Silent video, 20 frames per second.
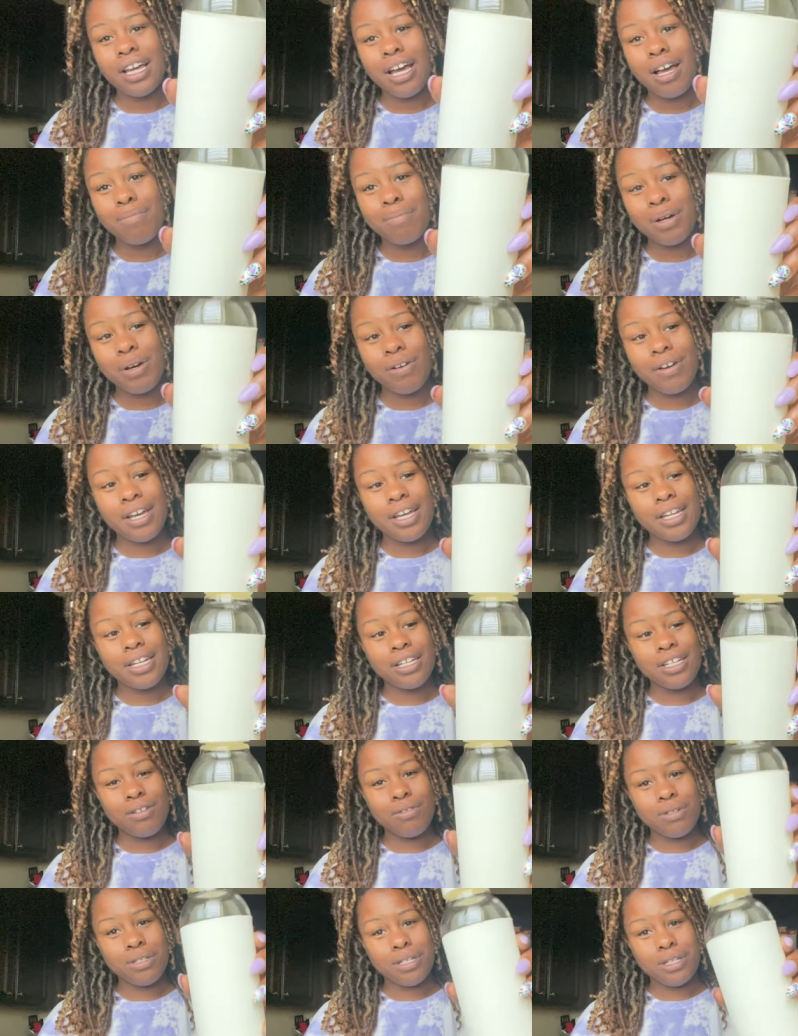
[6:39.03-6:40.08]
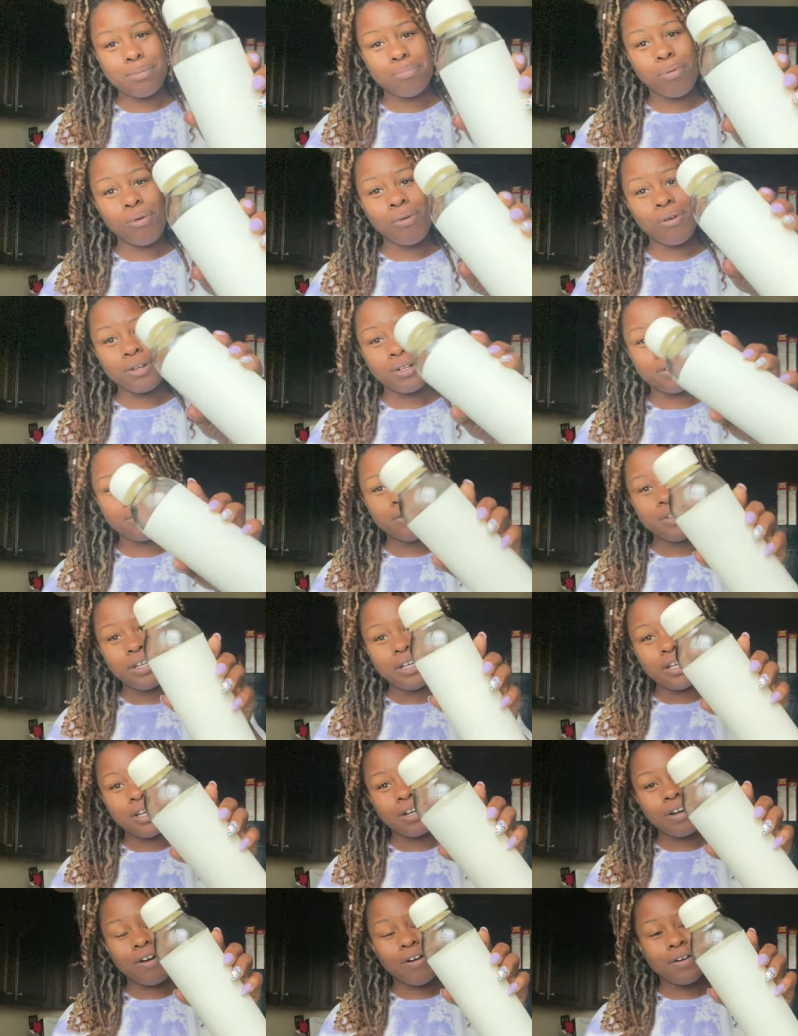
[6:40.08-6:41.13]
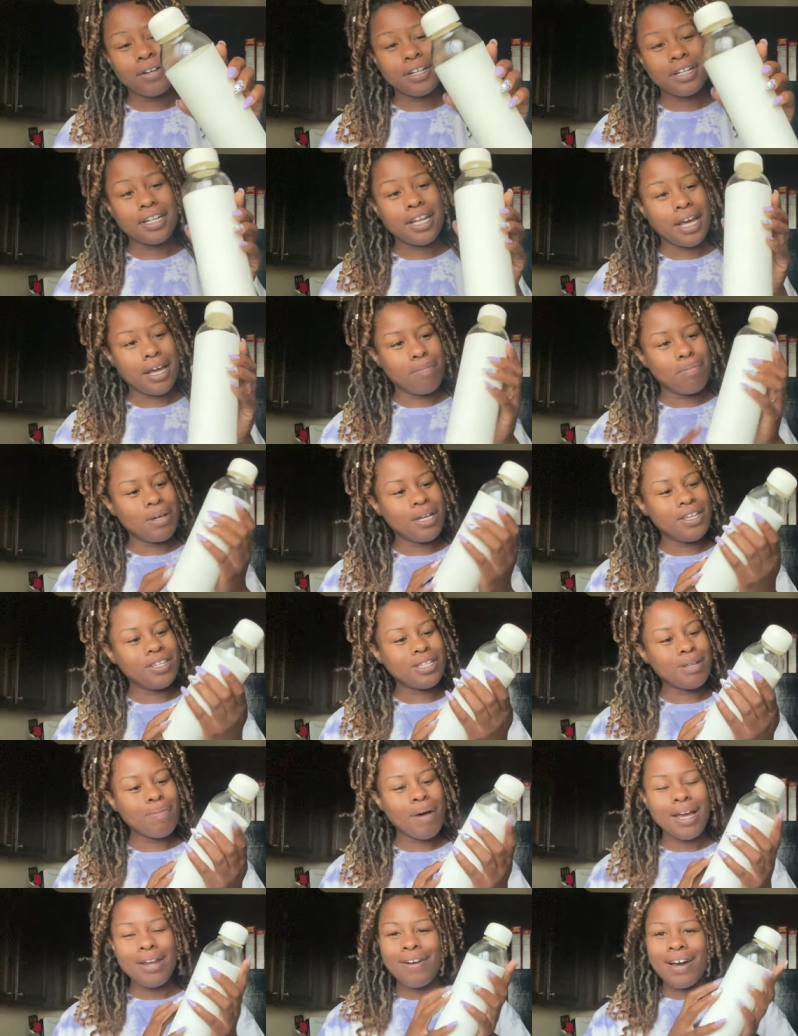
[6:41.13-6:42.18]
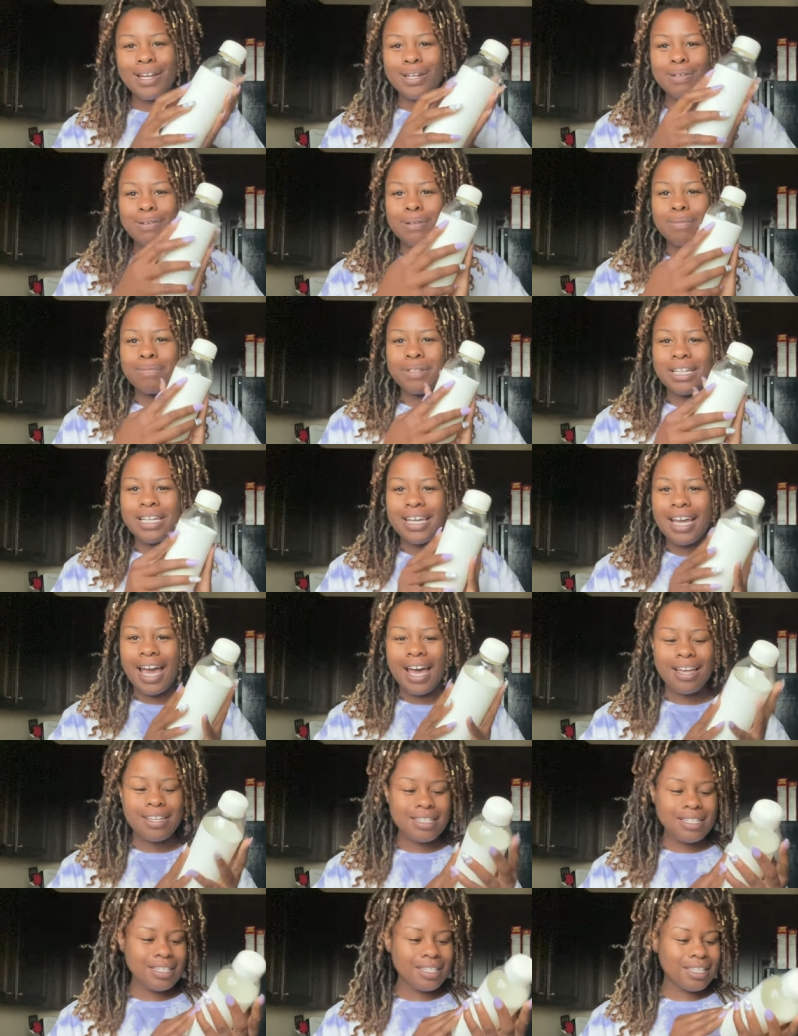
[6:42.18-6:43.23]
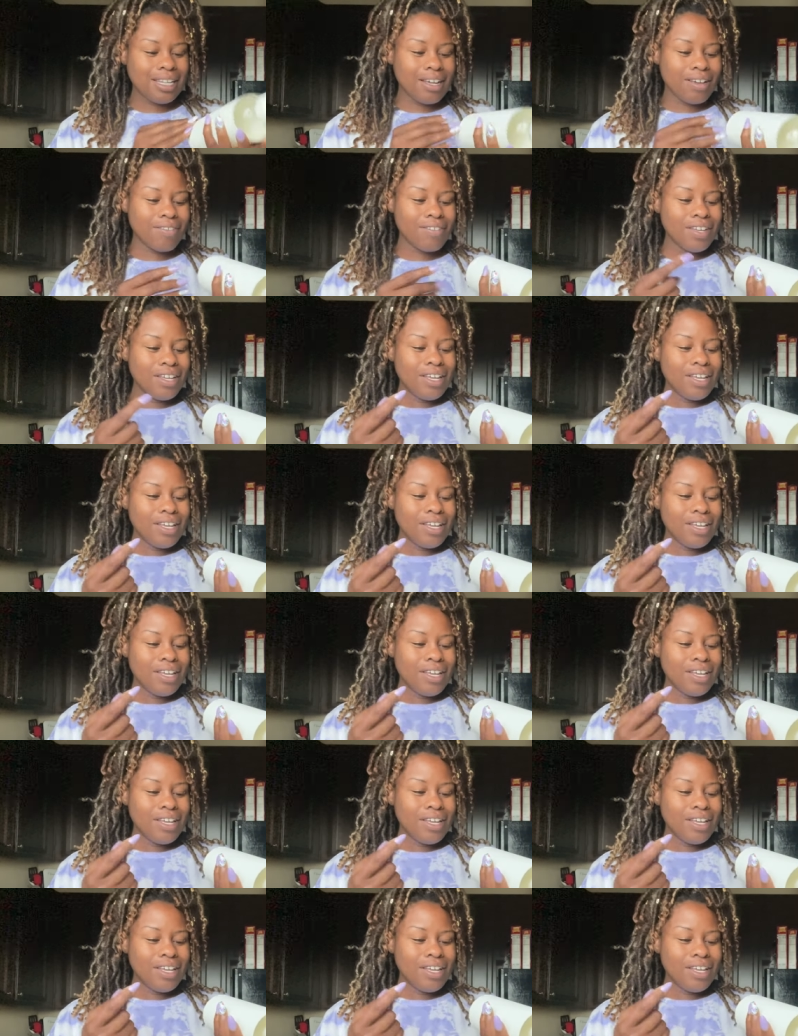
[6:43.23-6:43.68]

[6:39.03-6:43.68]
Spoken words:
I'm gonna go ahead and use this portal and call it a day. But if somebody do them decals and stuff,